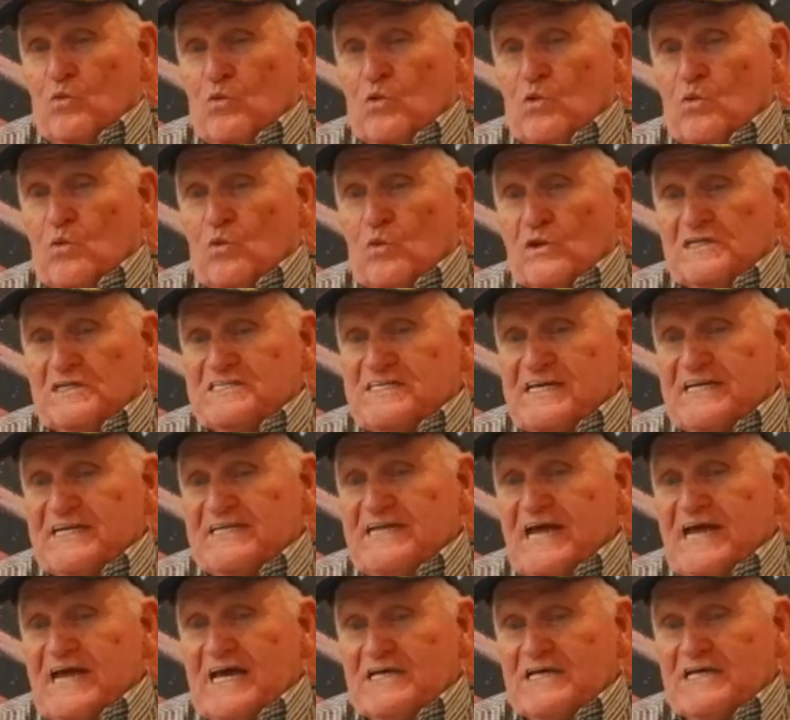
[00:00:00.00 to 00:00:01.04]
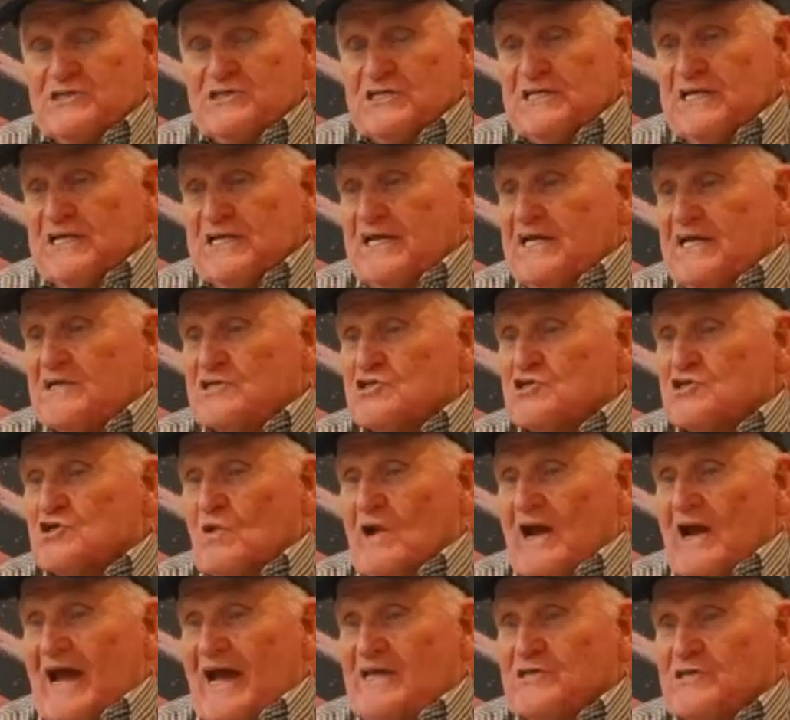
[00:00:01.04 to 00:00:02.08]
Went 10 days and didn't get a
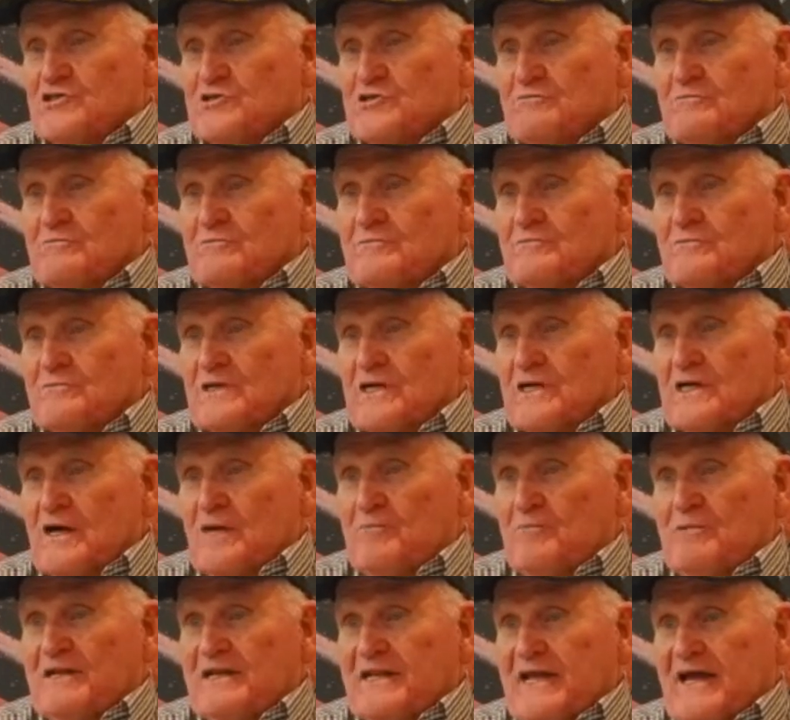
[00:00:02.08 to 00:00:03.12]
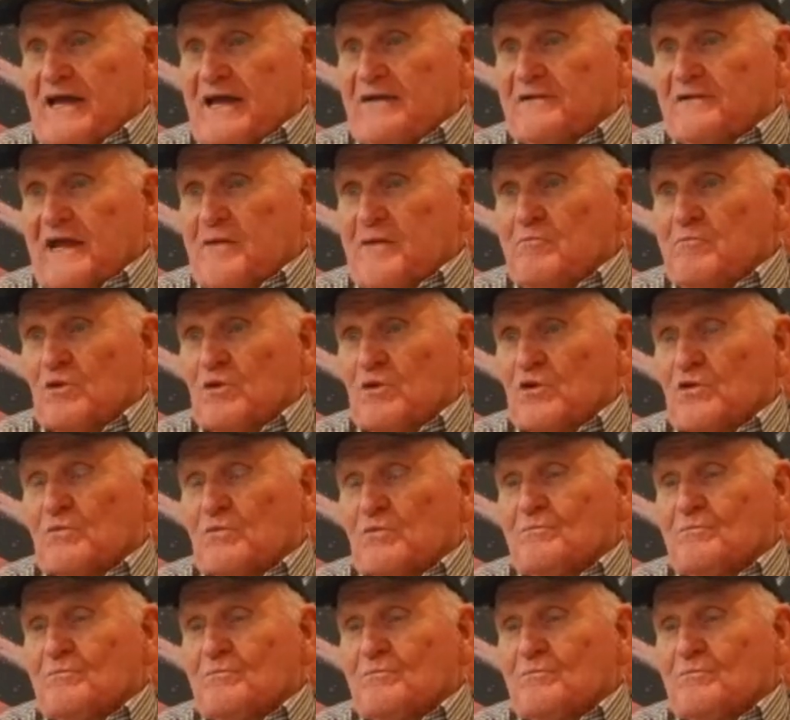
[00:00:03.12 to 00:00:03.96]
scratch up and down Hamburger.